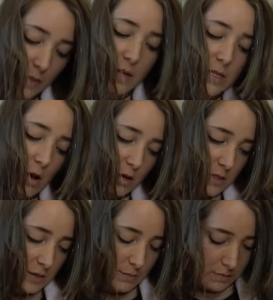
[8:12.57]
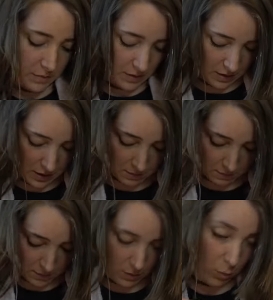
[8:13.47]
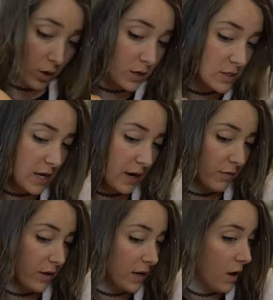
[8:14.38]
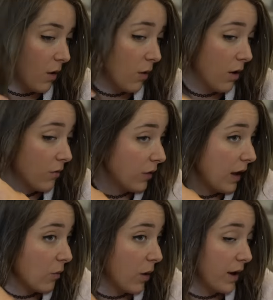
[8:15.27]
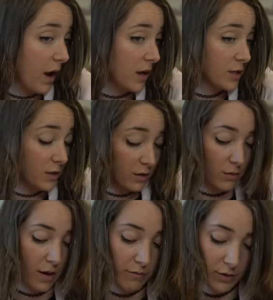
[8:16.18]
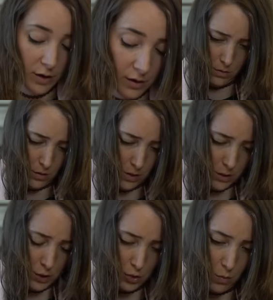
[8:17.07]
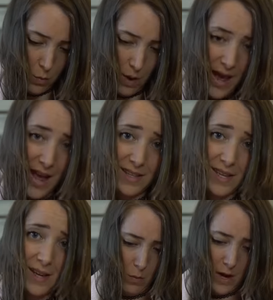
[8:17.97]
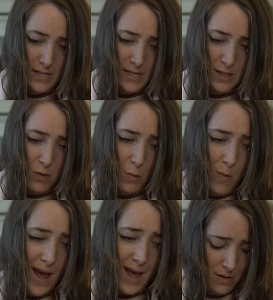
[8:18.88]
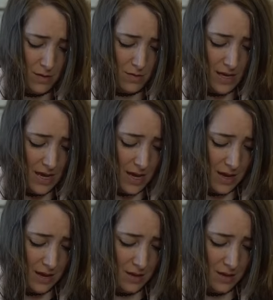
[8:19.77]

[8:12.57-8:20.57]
This honestly might be like my worst hair video of like what not to do ever. It's so wet. Why is it so wet? I don't get it.